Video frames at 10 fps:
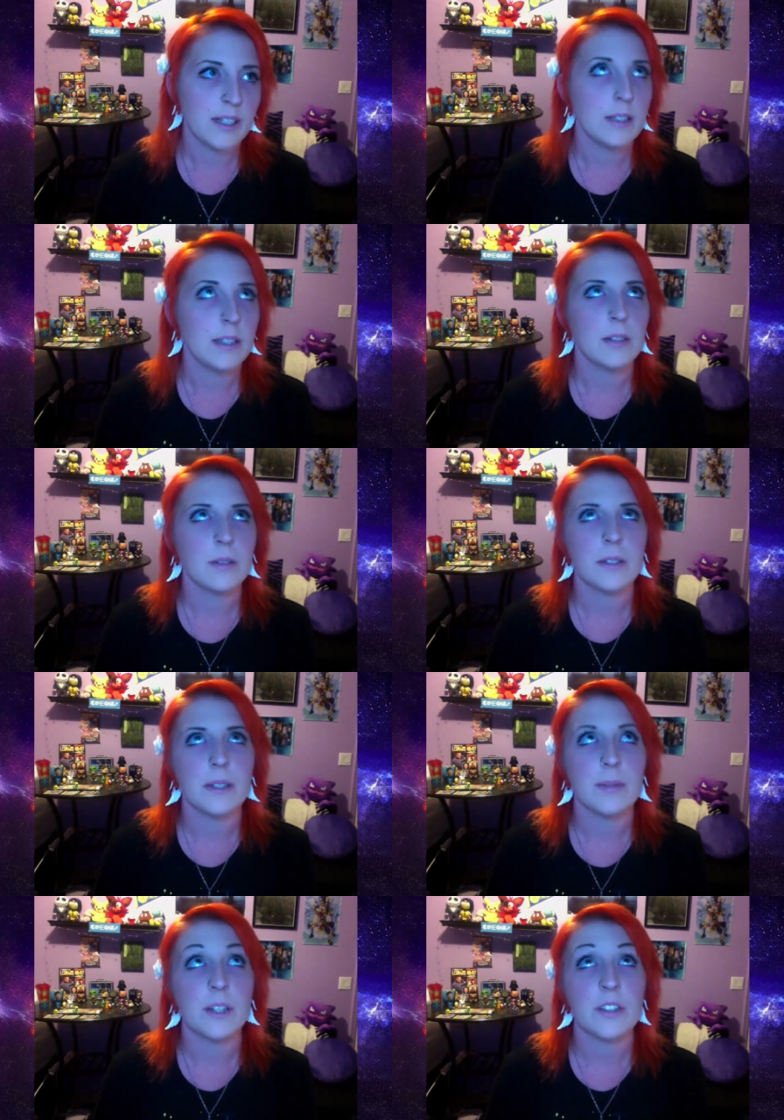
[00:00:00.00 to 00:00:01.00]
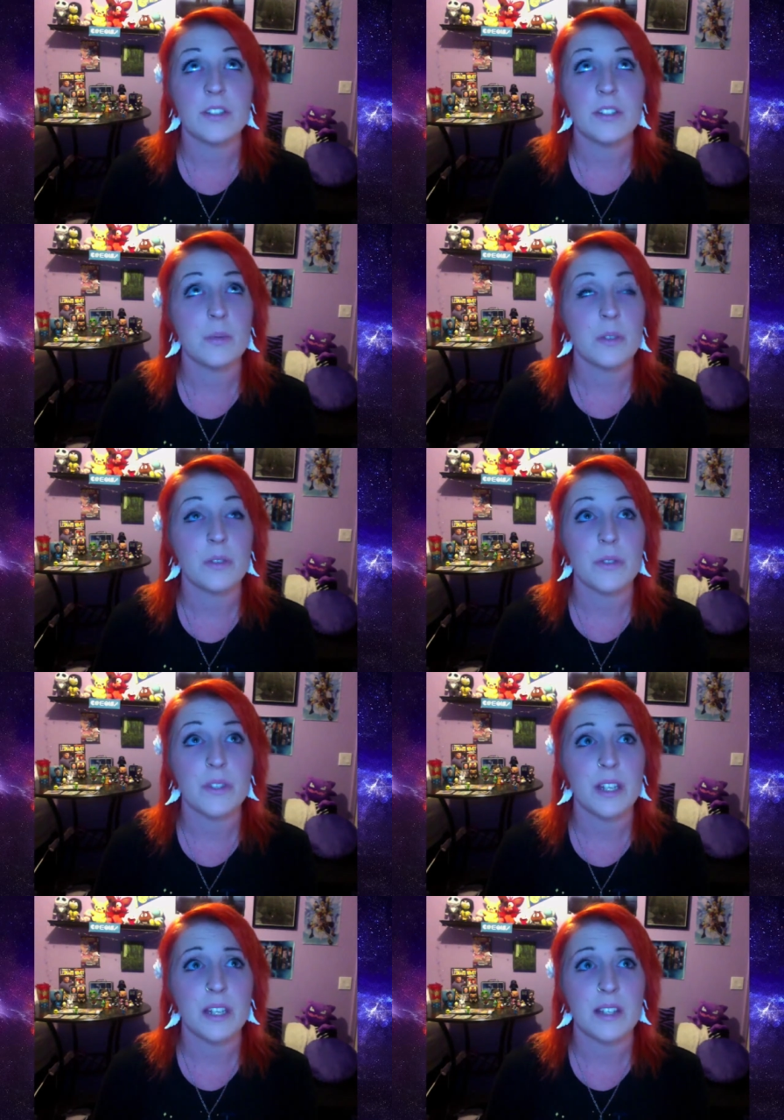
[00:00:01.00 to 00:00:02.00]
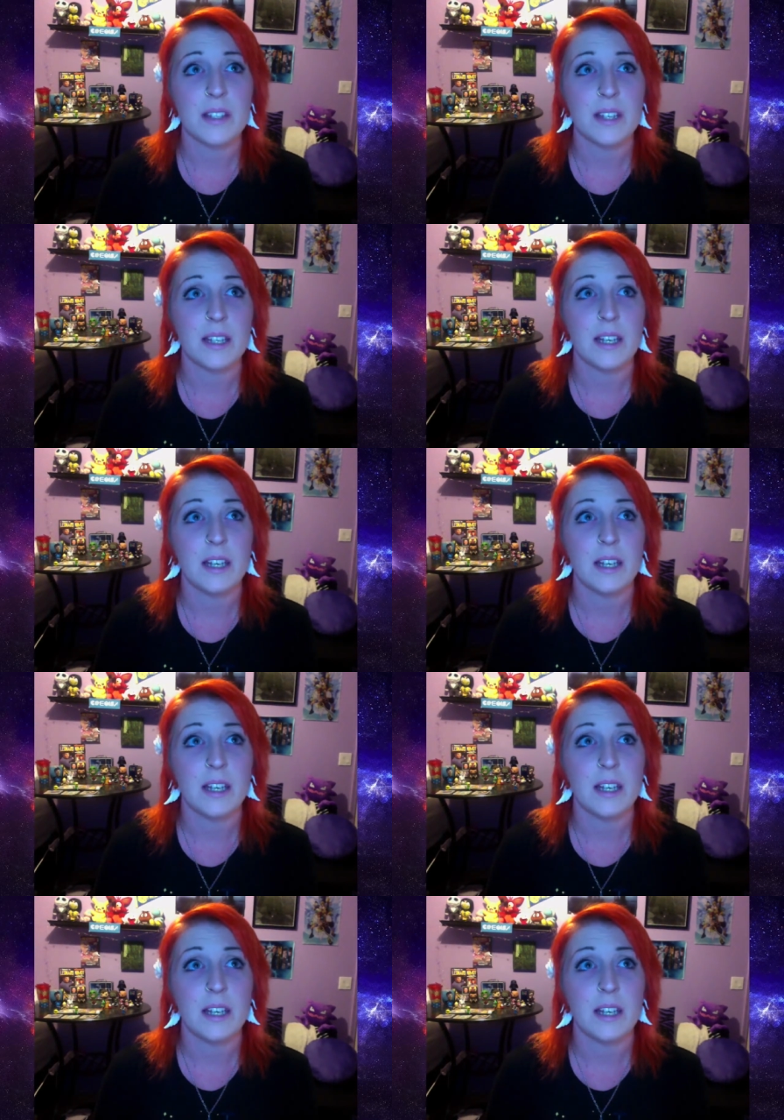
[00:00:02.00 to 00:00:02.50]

you know, depression is just one of those things, like,